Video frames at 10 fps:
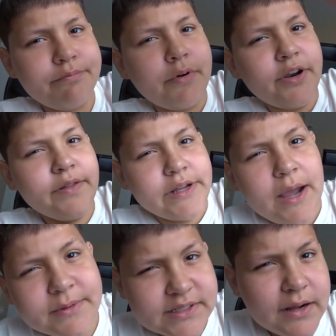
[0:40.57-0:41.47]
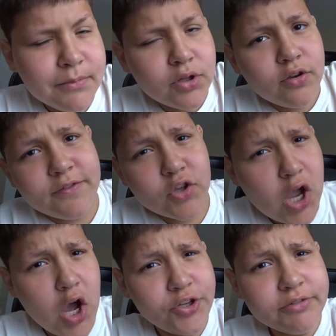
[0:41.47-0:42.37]
put it in the comments down below if you
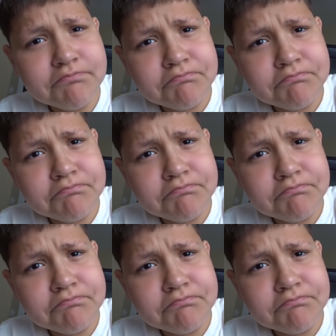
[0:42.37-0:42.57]
yawned